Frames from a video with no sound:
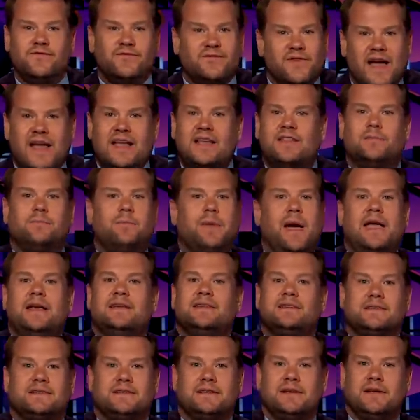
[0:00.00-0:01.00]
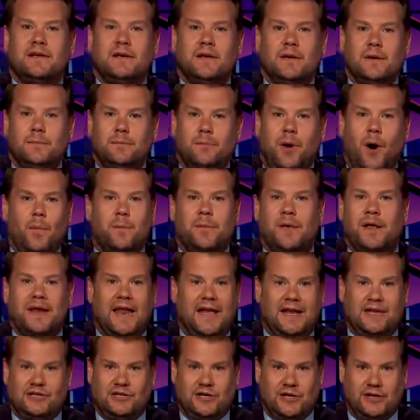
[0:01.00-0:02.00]
faith-based
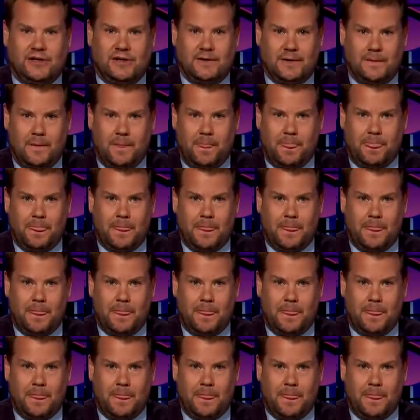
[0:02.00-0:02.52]
population.